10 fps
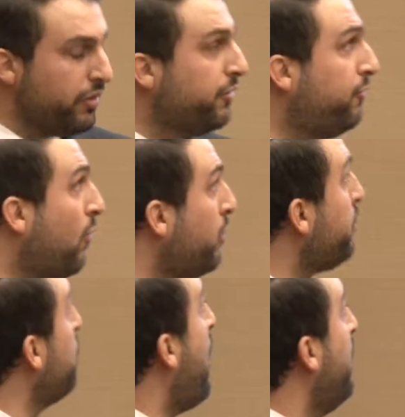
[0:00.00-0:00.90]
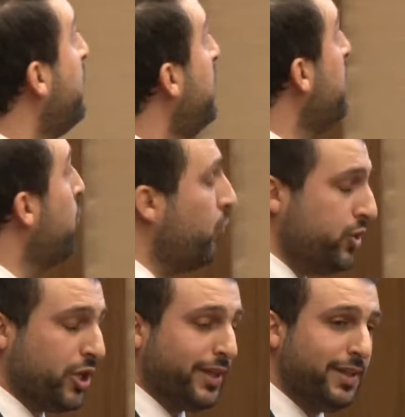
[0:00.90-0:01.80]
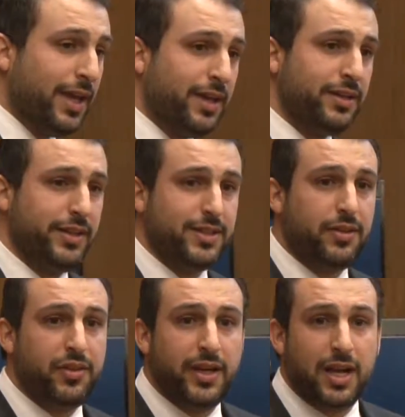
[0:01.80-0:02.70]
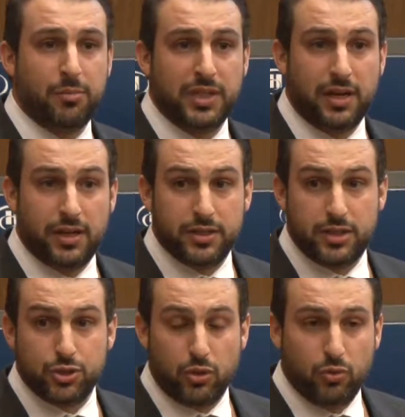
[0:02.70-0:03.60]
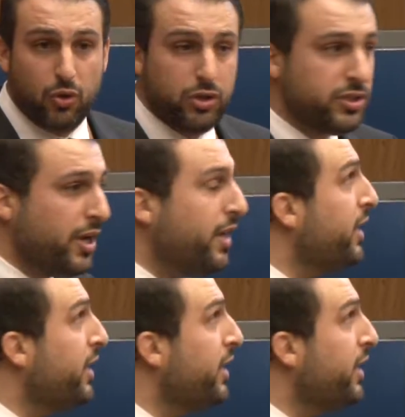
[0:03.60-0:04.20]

The fourth one, which again is thin capitalization rules.